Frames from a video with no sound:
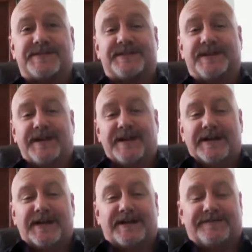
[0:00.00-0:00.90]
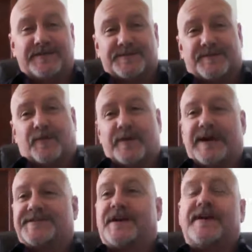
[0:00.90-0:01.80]
And folks, before we
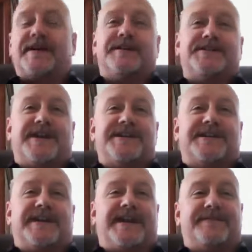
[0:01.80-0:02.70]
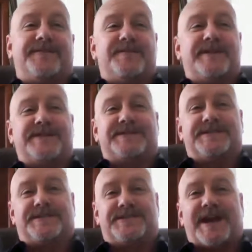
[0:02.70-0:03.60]
got started here, Chase and I had a few minutes to
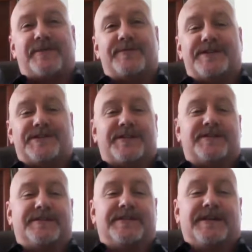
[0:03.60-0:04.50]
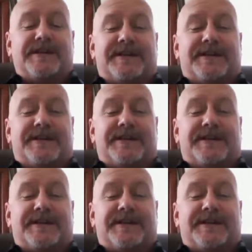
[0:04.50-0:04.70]
just chat with each other. And